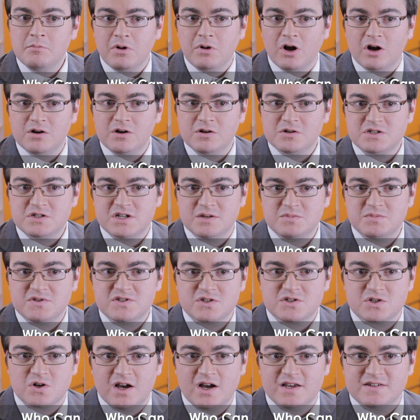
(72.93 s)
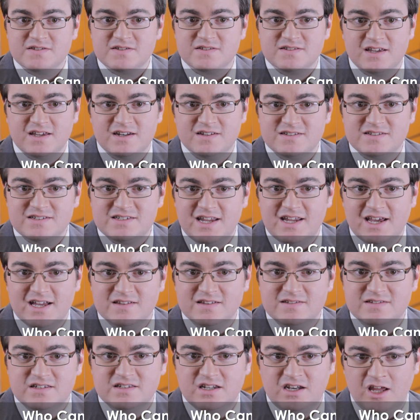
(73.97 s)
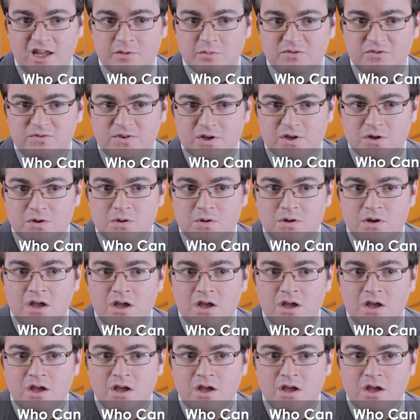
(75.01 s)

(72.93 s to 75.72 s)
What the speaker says: partnerships, trusts, and estates, to name a few.